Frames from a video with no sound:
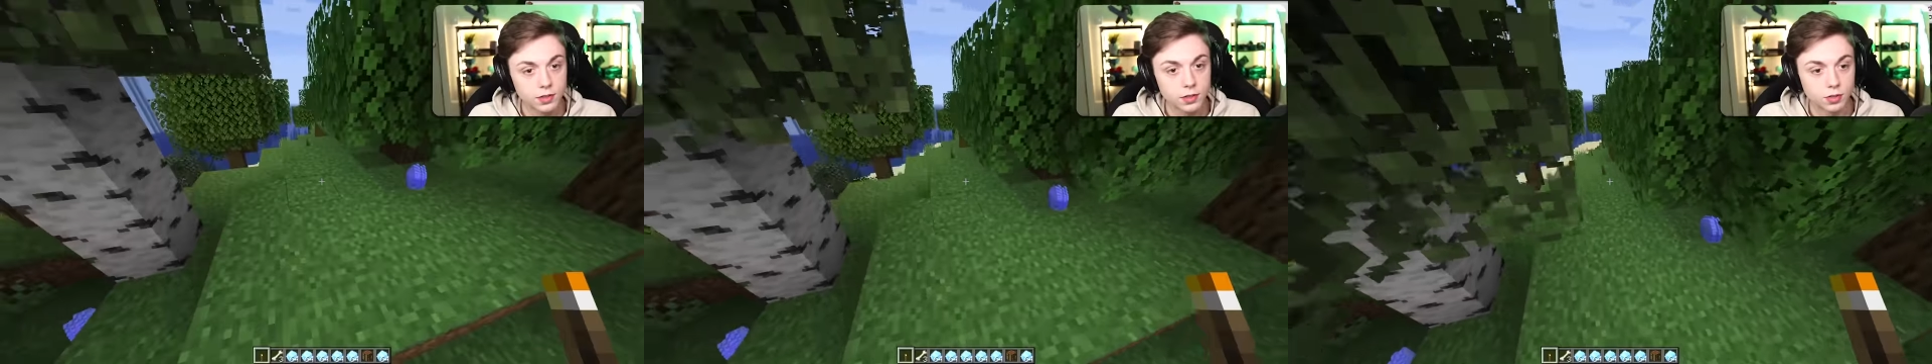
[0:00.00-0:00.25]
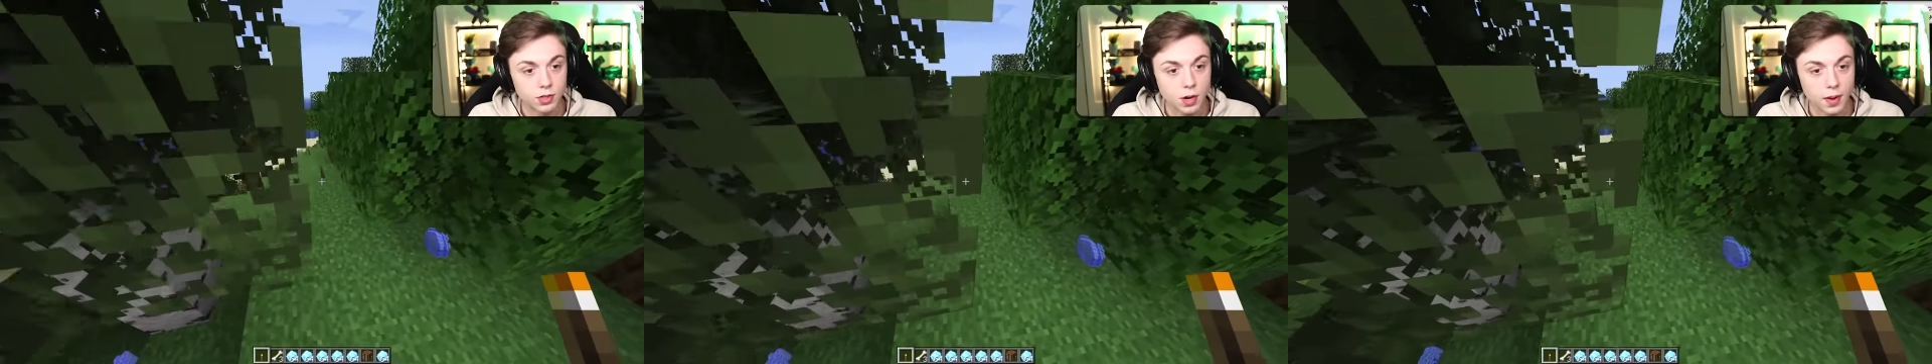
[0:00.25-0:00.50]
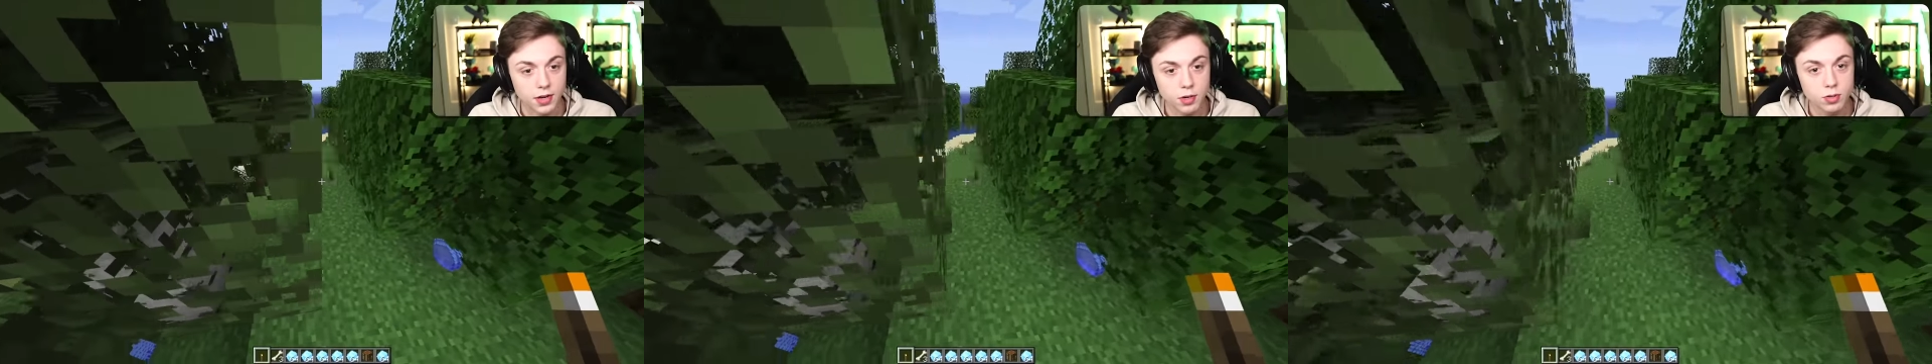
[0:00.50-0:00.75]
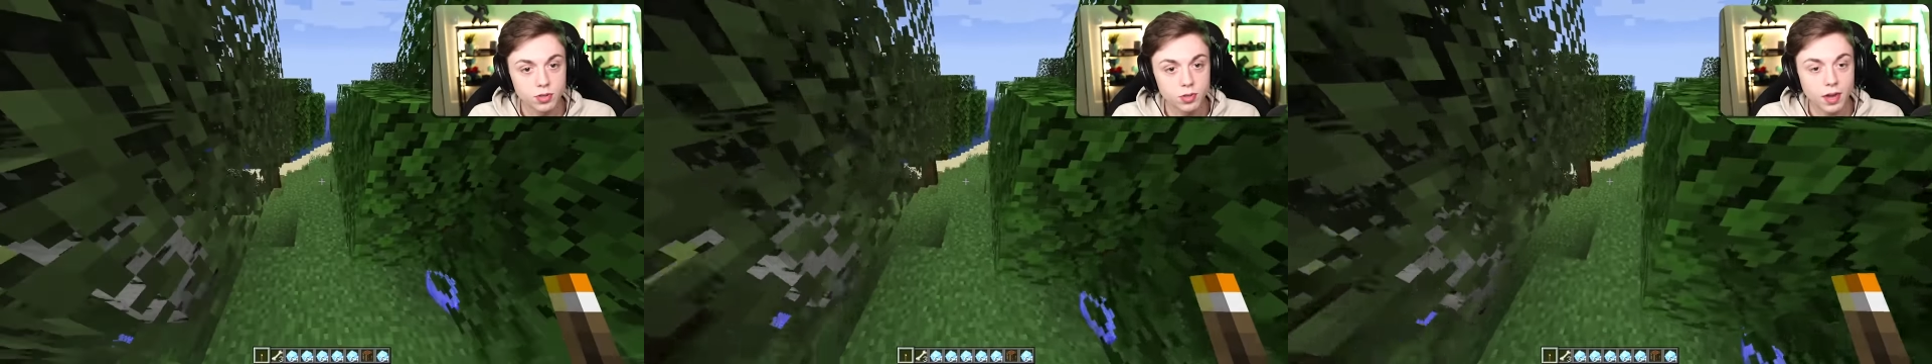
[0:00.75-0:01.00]
Dude, come on.
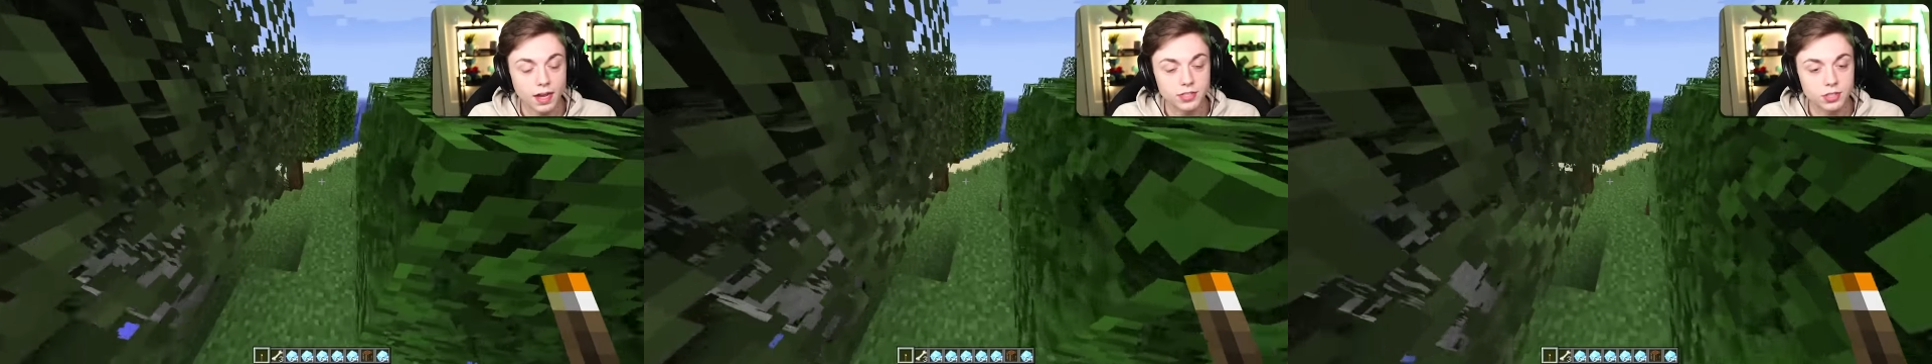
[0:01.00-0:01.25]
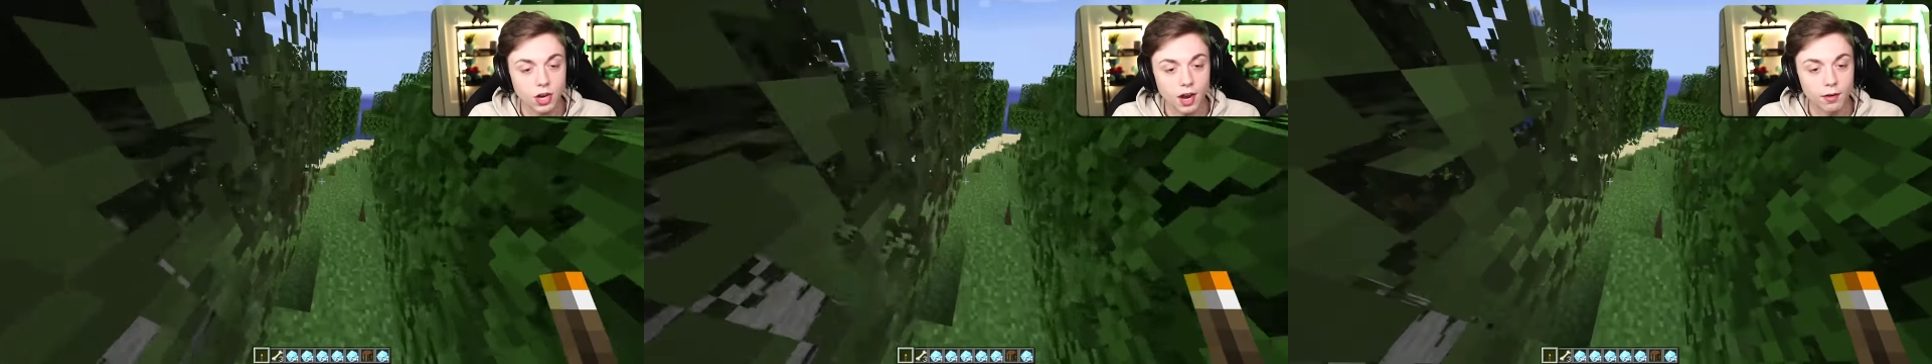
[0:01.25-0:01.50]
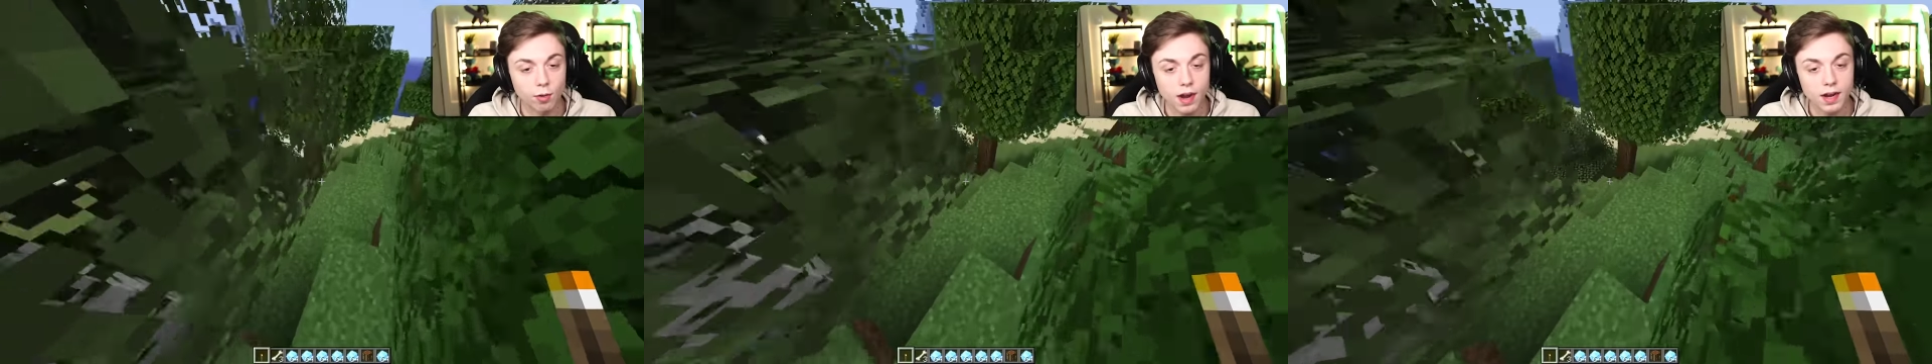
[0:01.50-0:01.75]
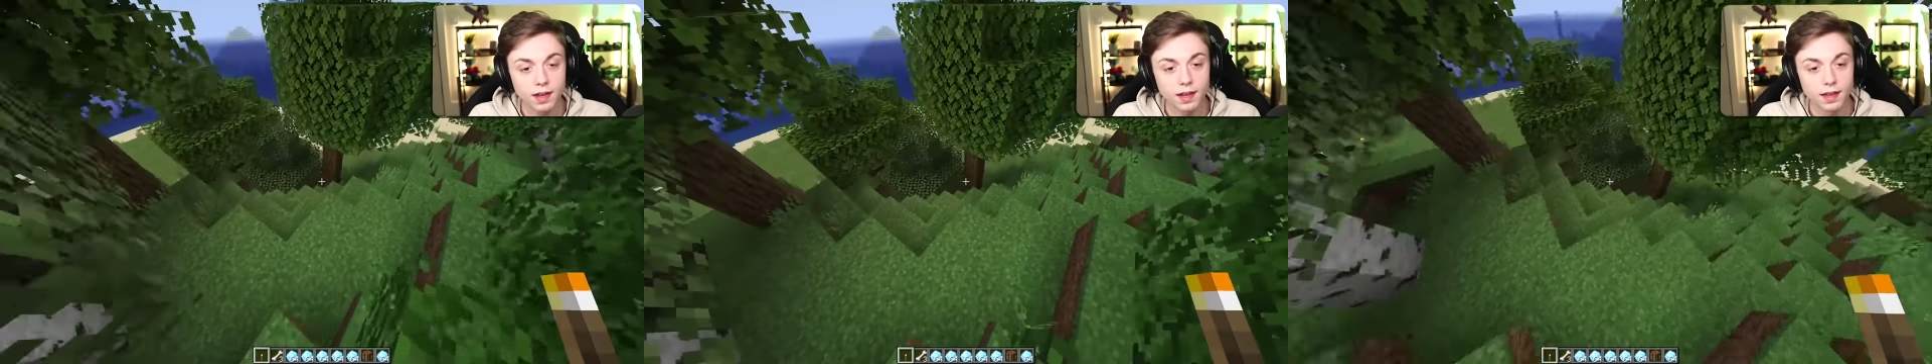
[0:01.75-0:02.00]
You you guys saw it,
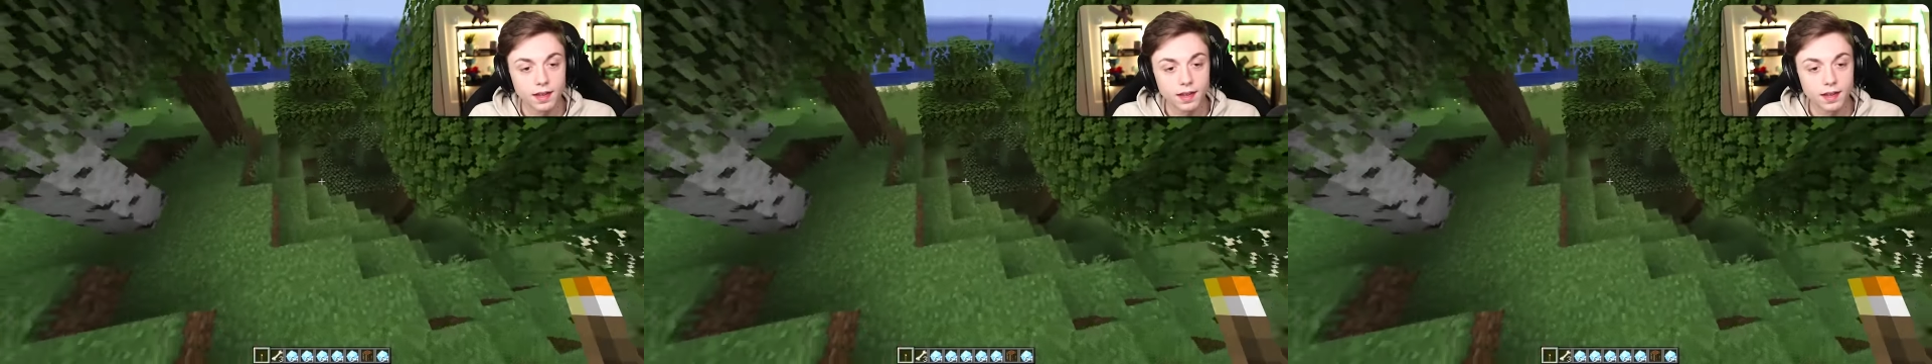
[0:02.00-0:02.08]
right?